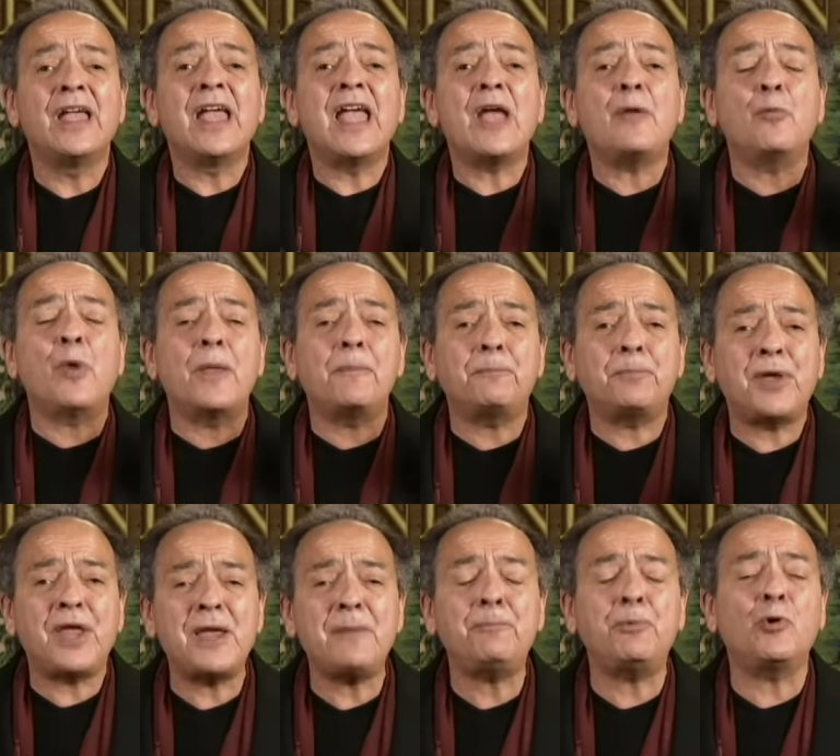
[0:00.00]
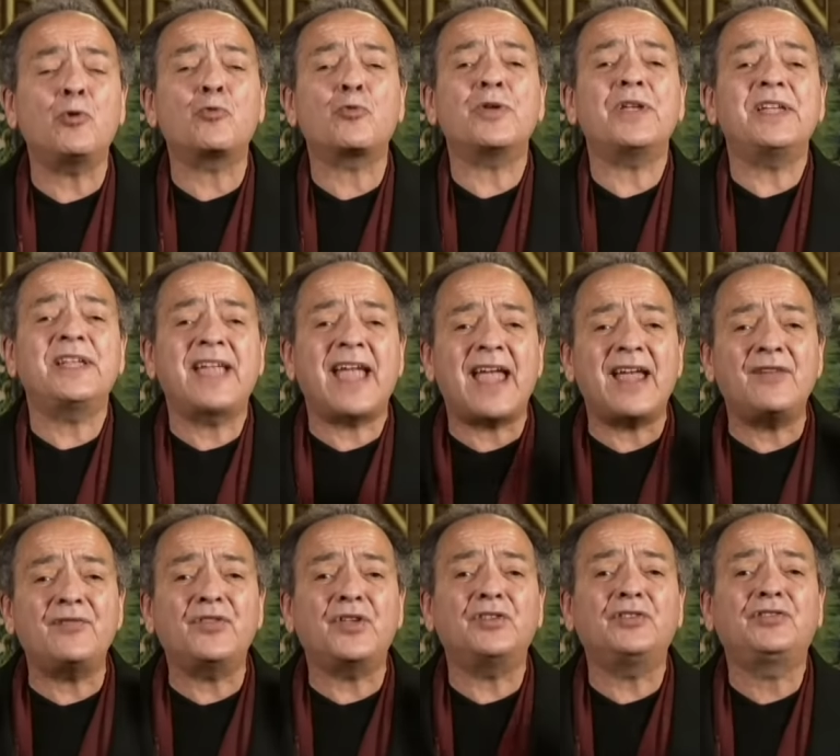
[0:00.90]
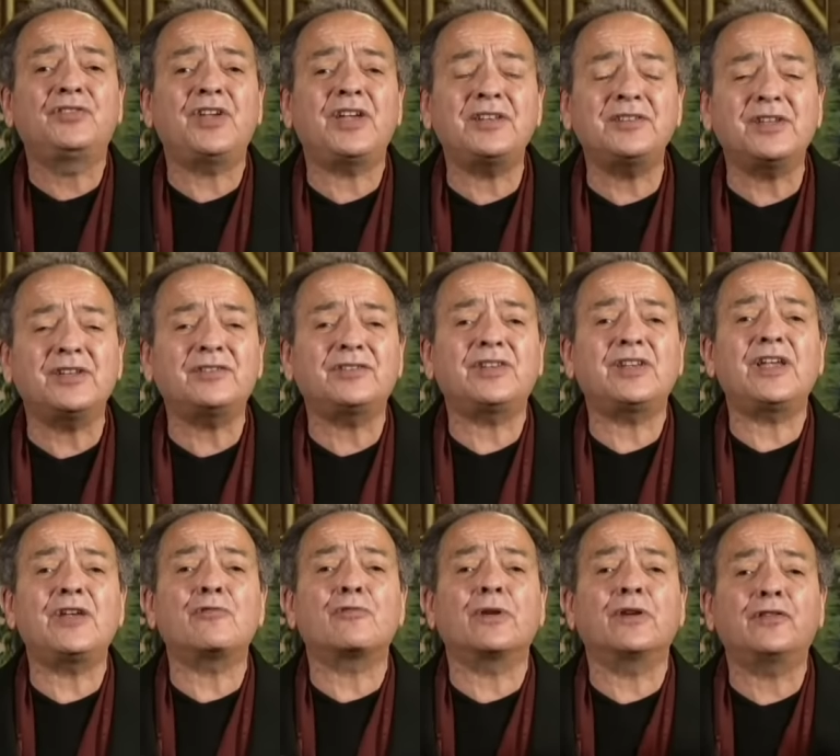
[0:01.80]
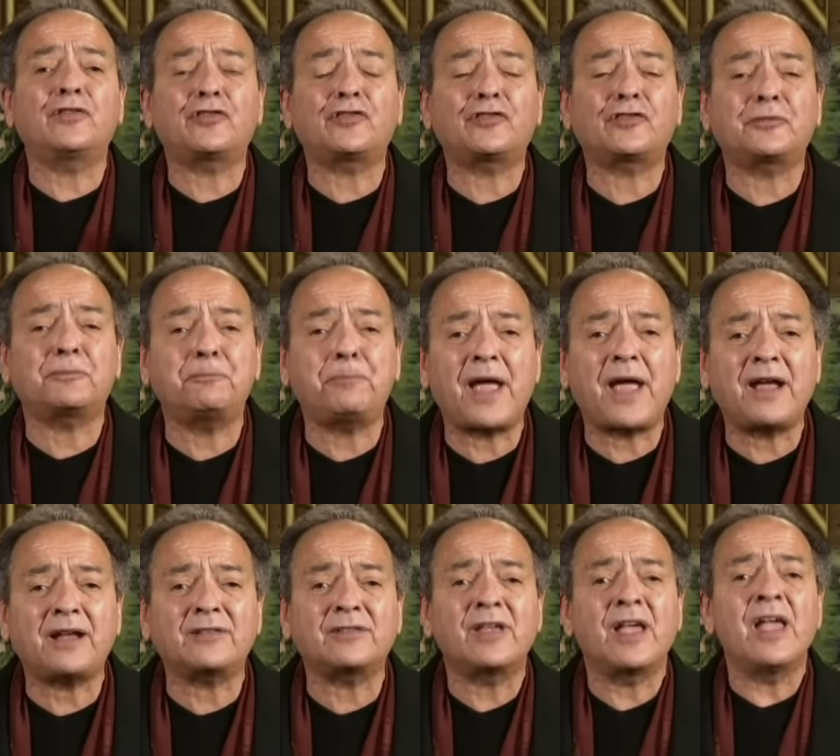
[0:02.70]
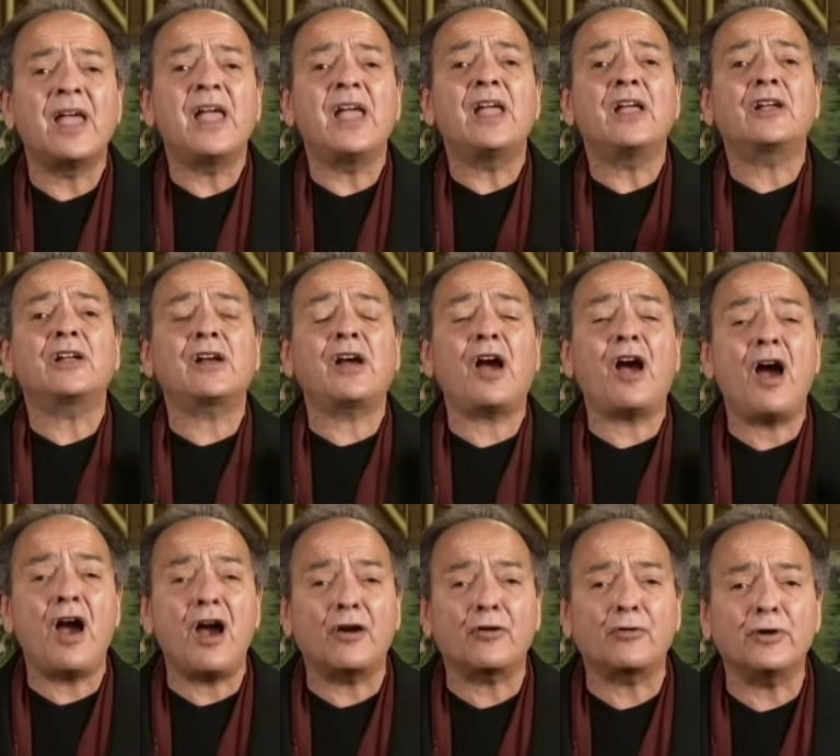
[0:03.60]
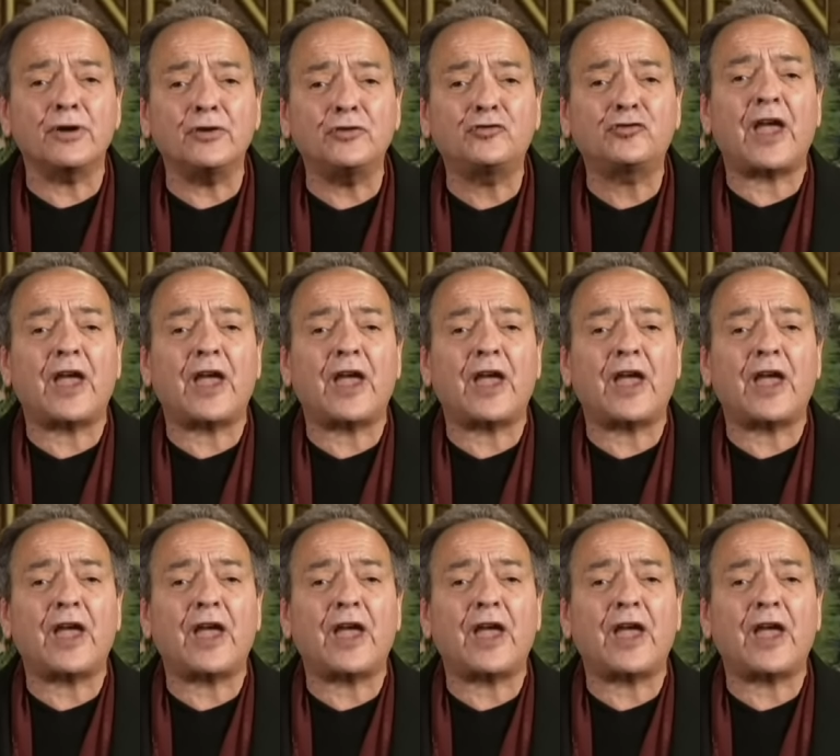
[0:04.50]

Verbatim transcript: When people regain the dignity, respect, courage,